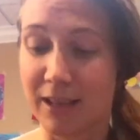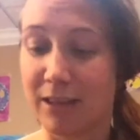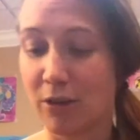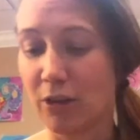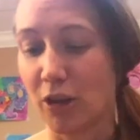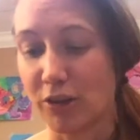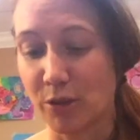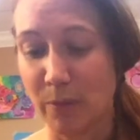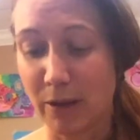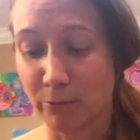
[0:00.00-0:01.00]
You can also
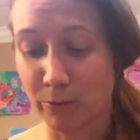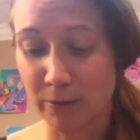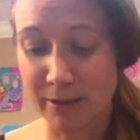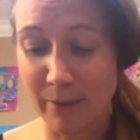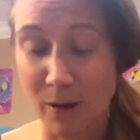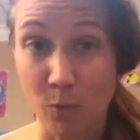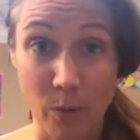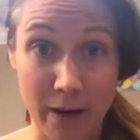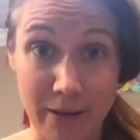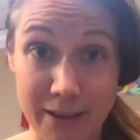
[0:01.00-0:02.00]
make rules about
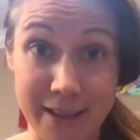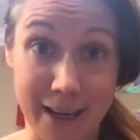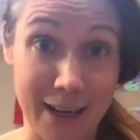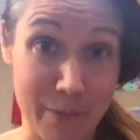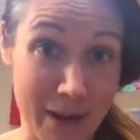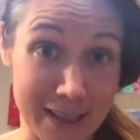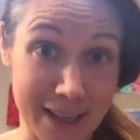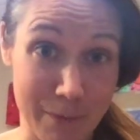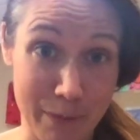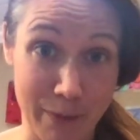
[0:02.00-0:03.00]
where this kind of mess
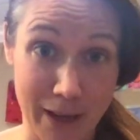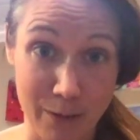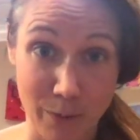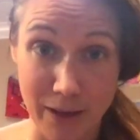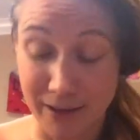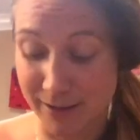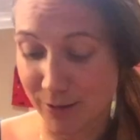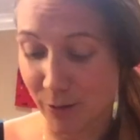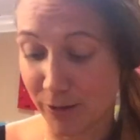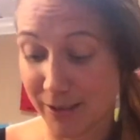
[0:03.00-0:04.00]
can be played with.
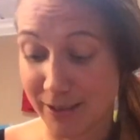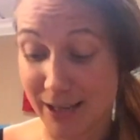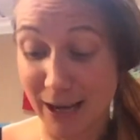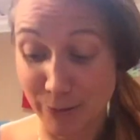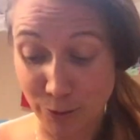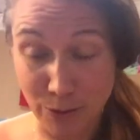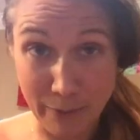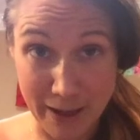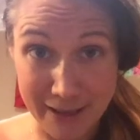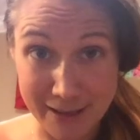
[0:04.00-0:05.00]
So this is an outdoor
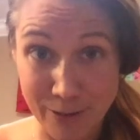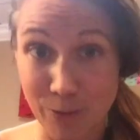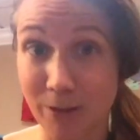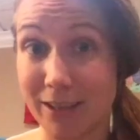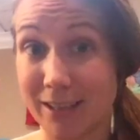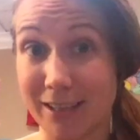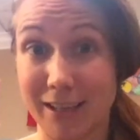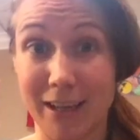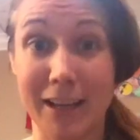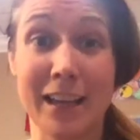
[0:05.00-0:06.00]
mess, or this is
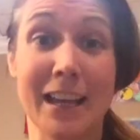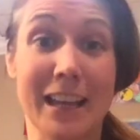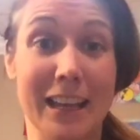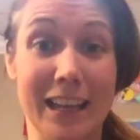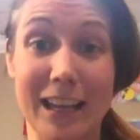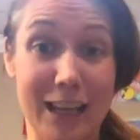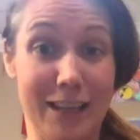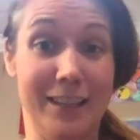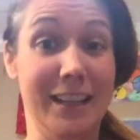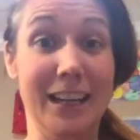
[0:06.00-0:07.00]
a
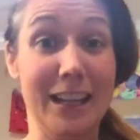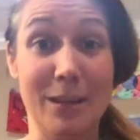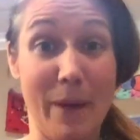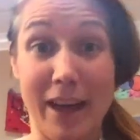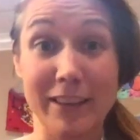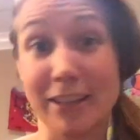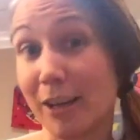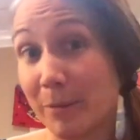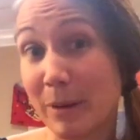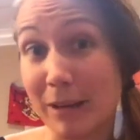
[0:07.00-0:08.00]
sitting in the
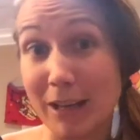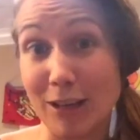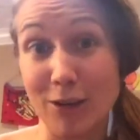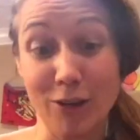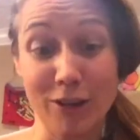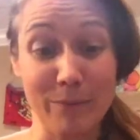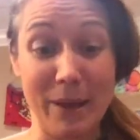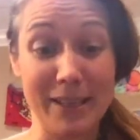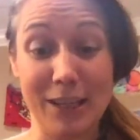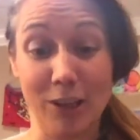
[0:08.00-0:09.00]
bathtub in your
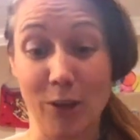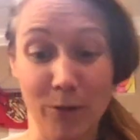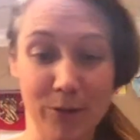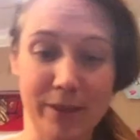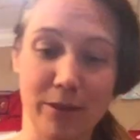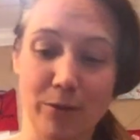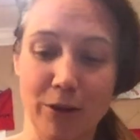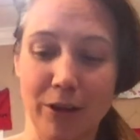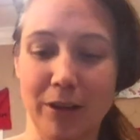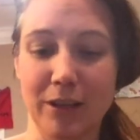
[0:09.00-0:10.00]
messy clothes
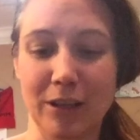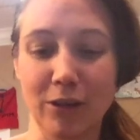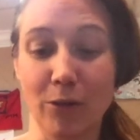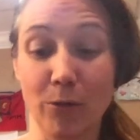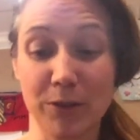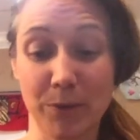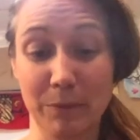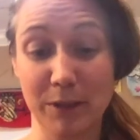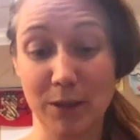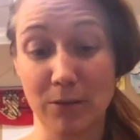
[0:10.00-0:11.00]
or your old
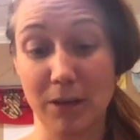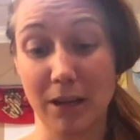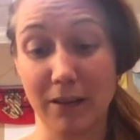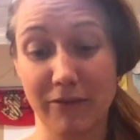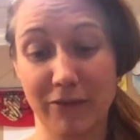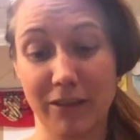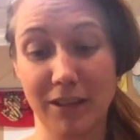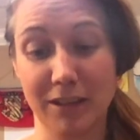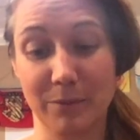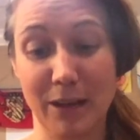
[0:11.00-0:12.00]
swimsuit kind of
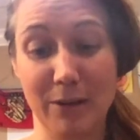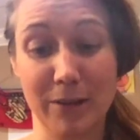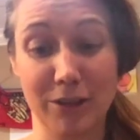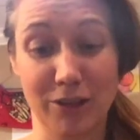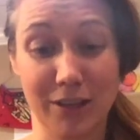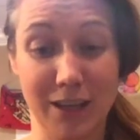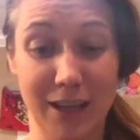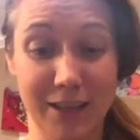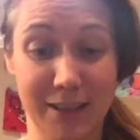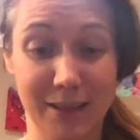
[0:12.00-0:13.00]
thing to play with, just in
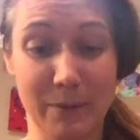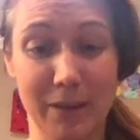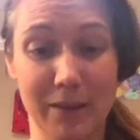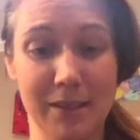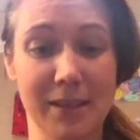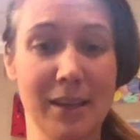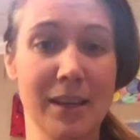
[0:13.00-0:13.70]
case it spills.